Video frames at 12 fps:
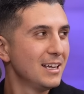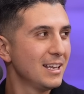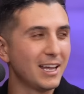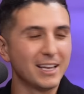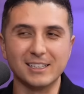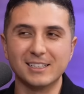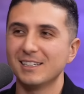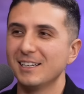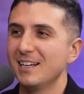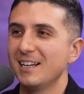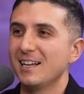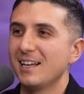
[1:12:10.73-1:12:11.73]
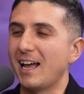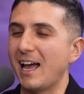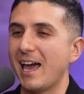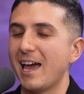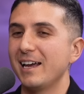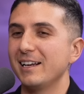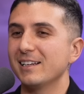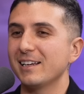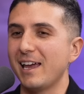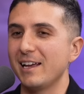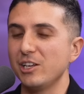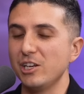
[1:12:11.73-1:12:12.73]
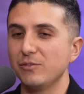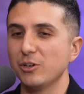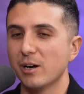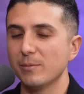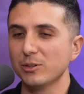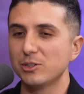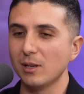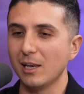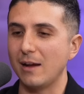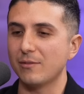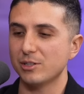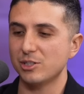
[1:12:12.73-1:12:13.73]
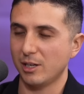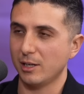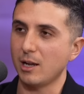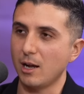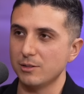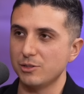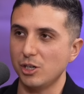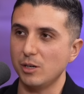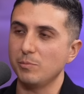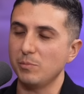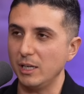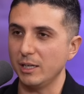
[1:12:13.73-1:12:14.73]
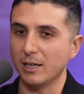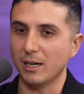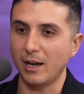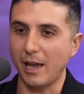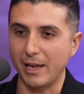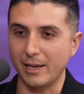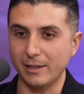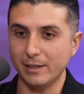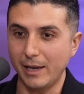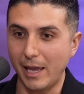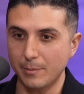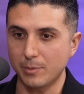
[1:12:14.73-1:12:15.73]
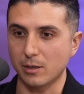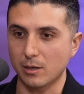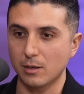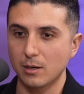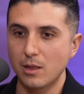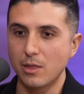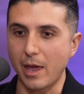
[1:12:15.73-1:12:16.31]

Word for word: Like, and if you're able to leverage technology, media, and labor,